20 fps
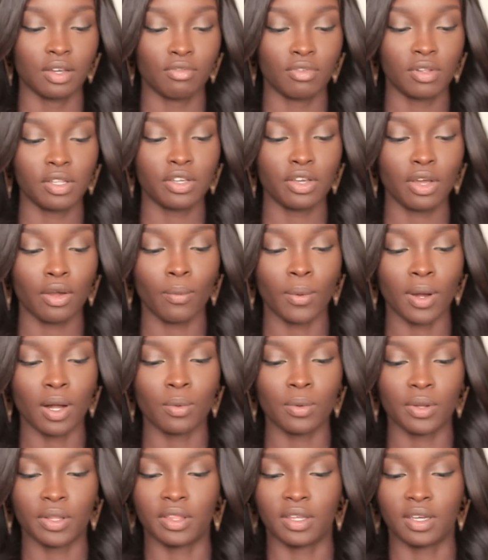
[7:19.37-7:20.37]
really go
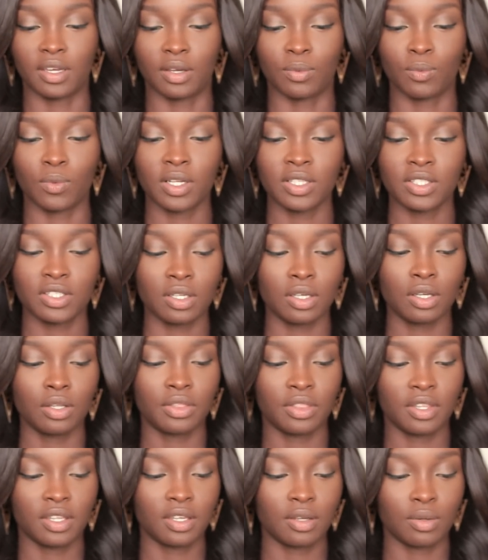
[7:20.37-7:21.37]
well with it, and ones that you
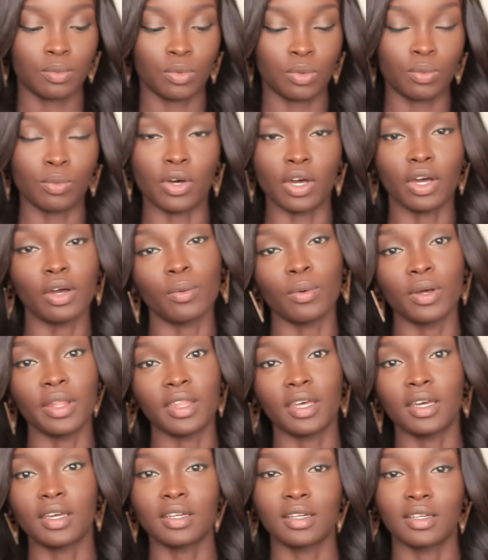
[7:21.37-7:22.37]
think would work
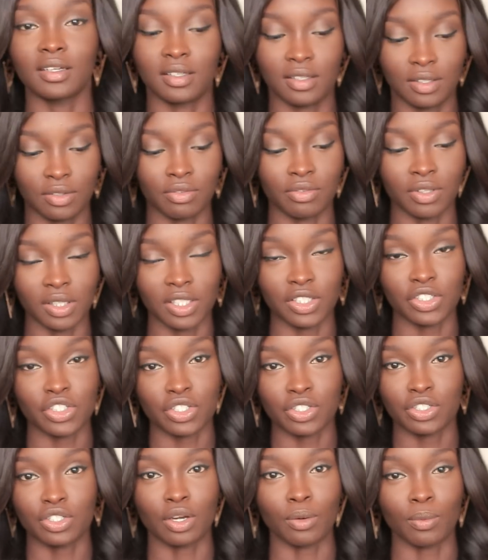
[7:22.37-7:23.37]
with it really
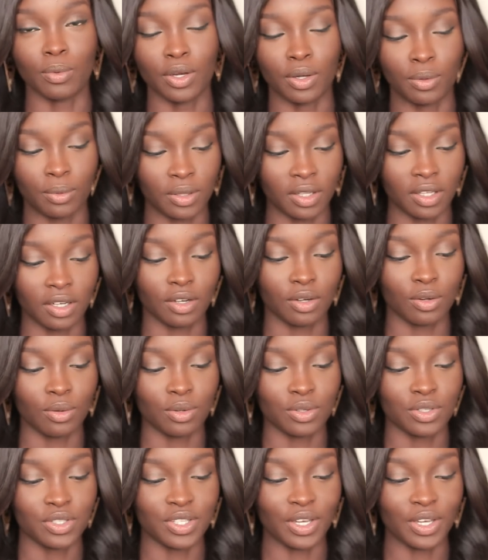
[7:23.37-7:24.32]
just don't work with it at all.